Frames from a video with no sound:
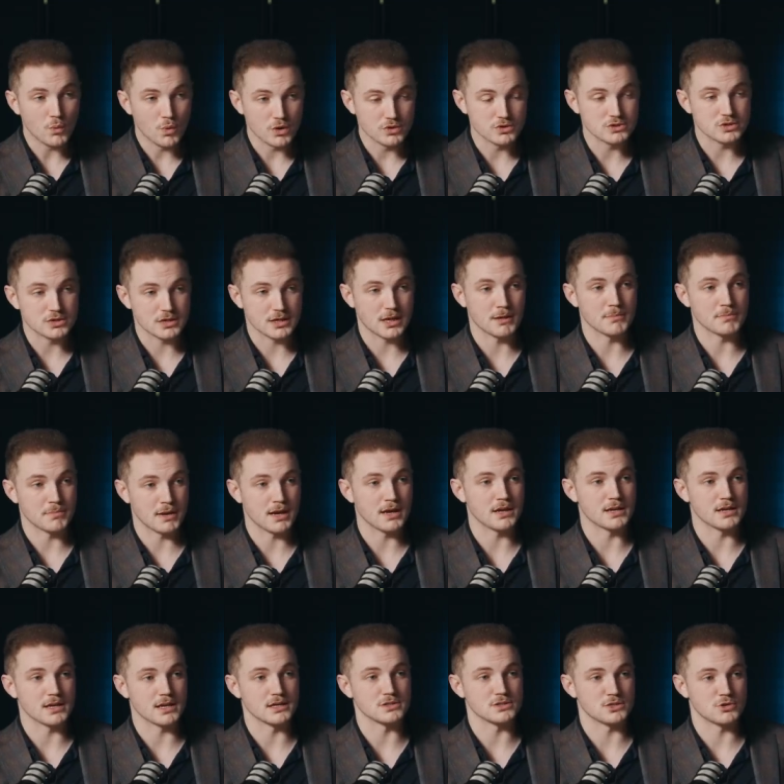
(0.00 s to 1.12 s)
want to campaign
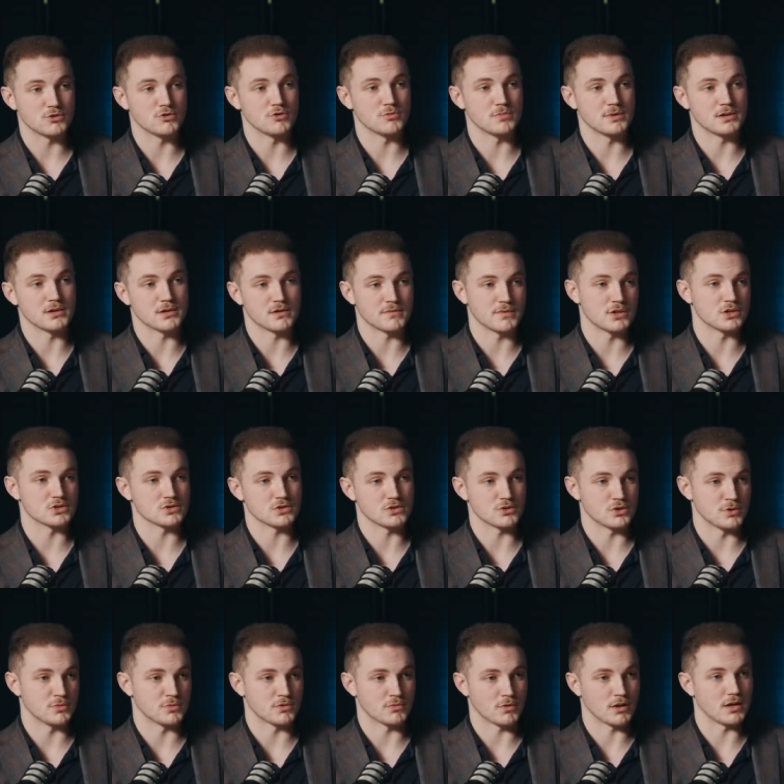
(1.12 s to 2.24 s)
against the European Convention on
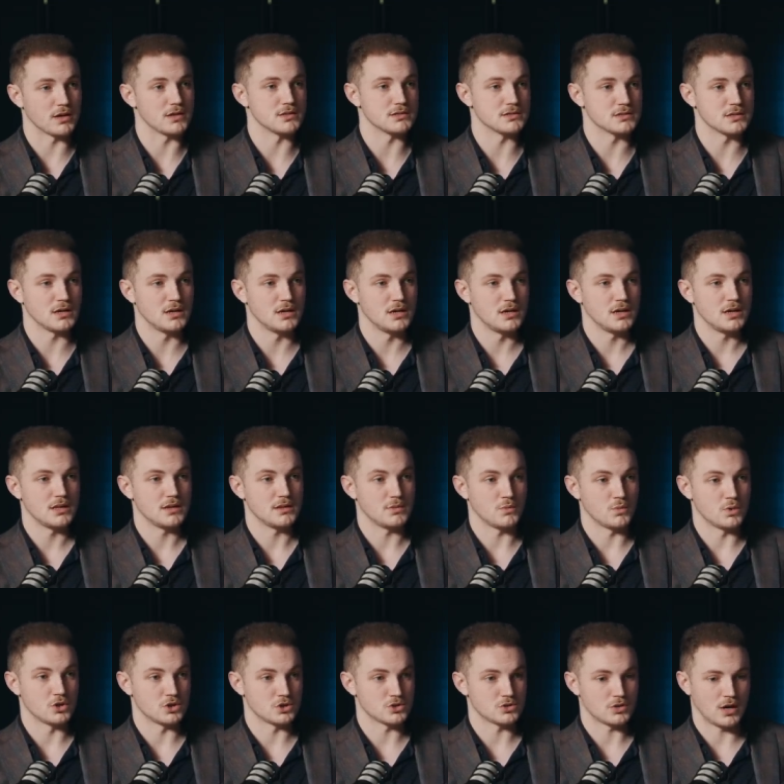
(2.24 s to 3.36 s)
Human Rights,
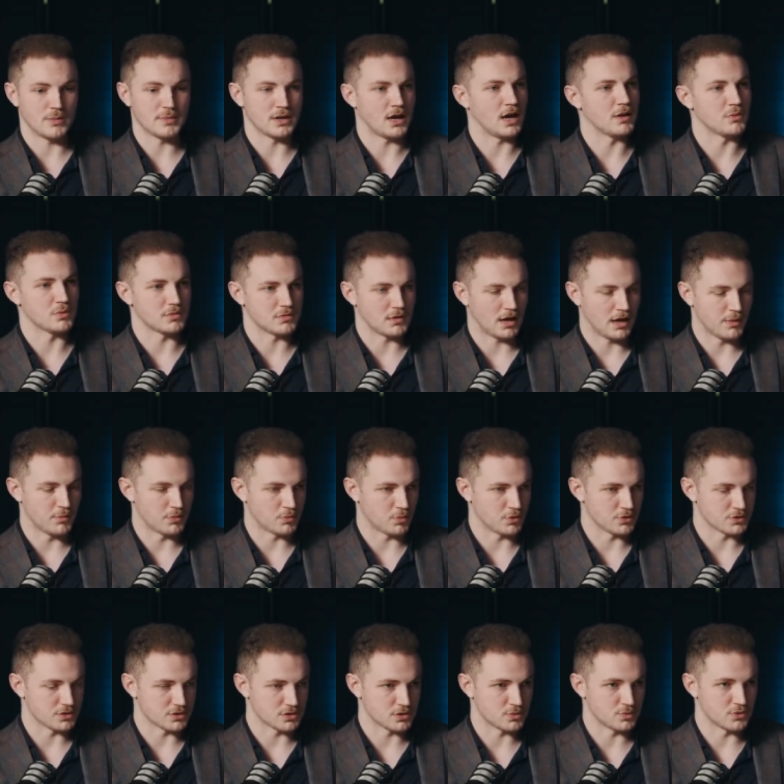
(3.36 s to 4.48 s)
which I mean, I would I would
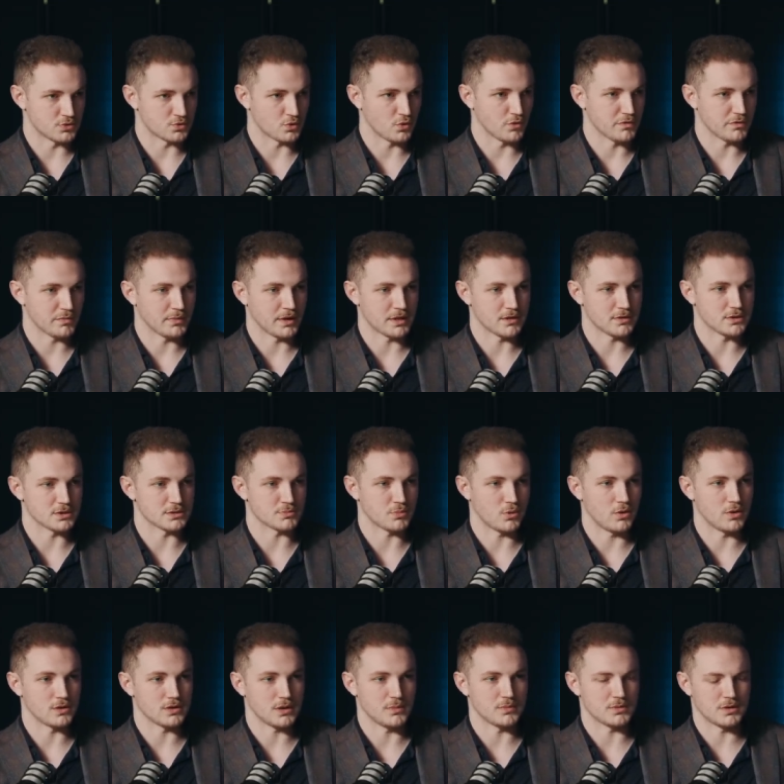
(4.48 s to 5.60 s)
want us to withdraw from that at this
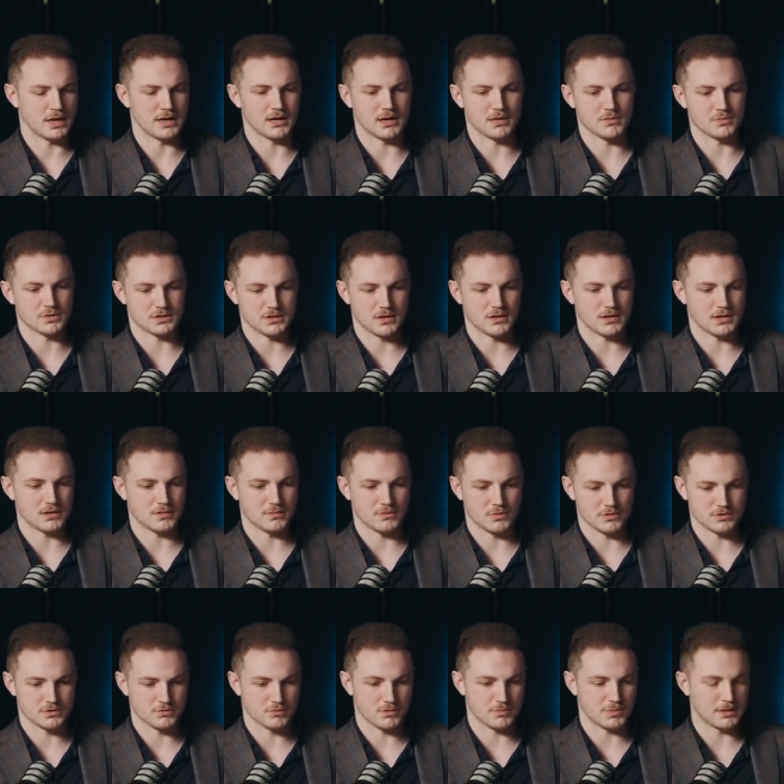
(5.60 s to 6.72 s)
point. I would, and I would certainly
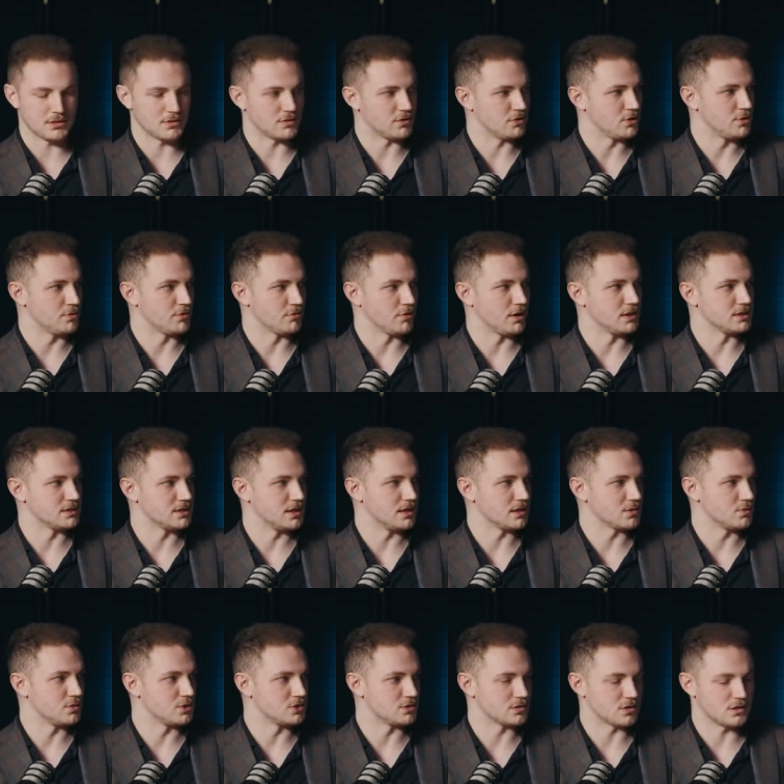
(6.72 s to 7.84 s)
want to repeal the Human Rights Act,
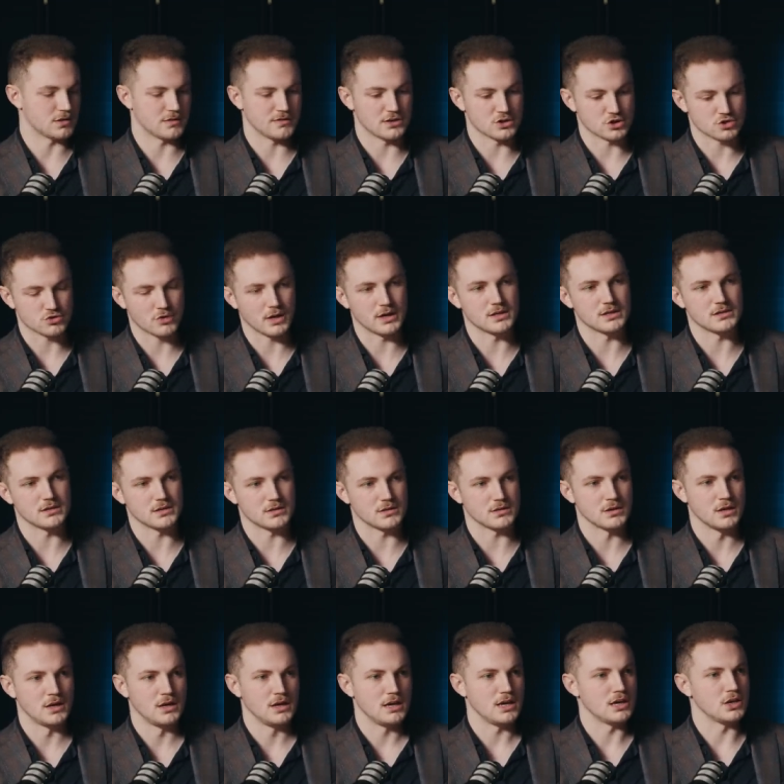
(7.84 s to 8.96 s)
which kind of enshrined it in,
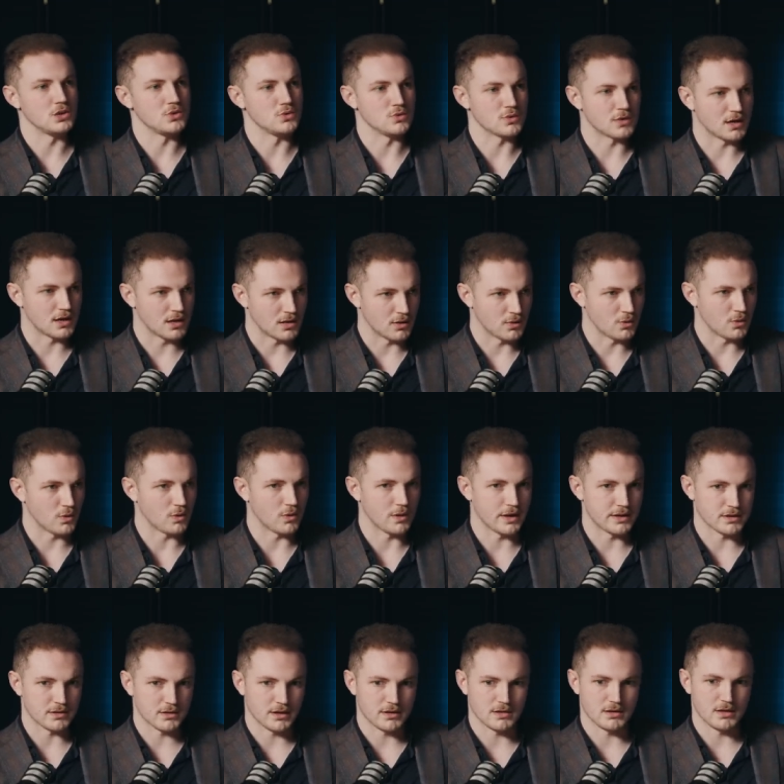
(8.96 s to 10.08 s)
in UK law
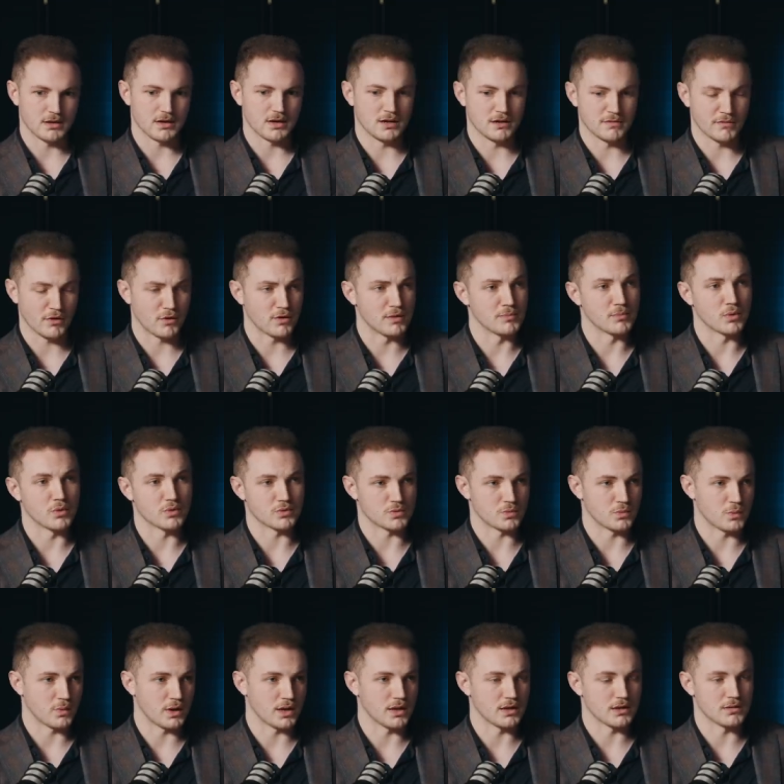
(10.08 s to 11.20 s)
at, at, in a very important
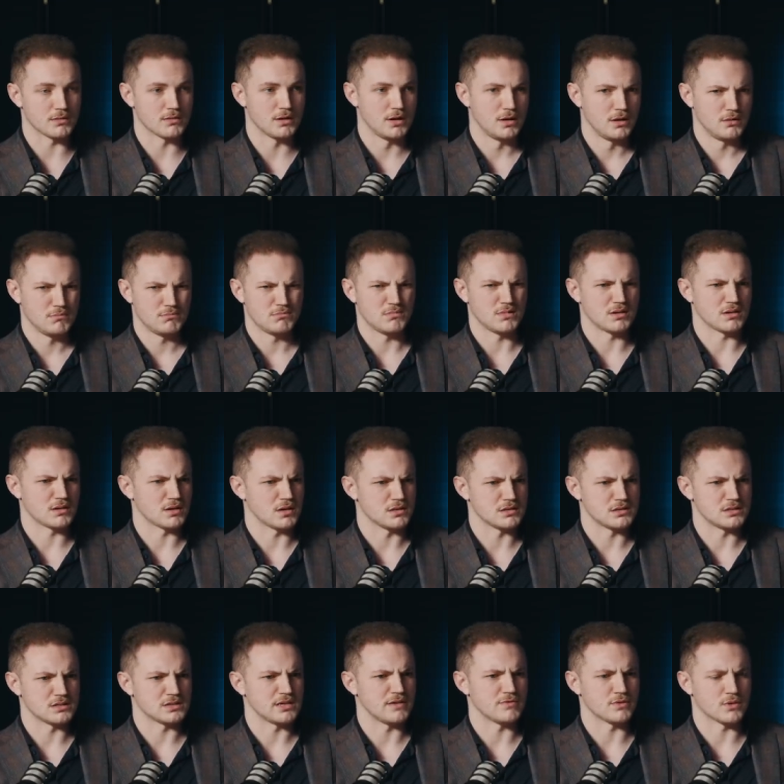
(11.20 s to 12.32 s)
way in I think
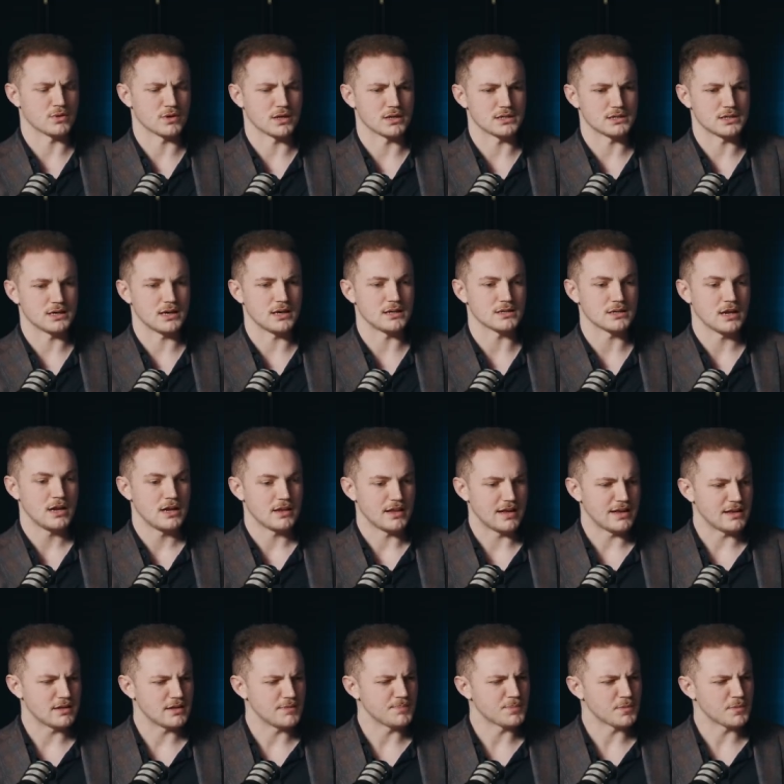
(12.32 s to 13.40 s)
ninety seven or ninety eight. Like,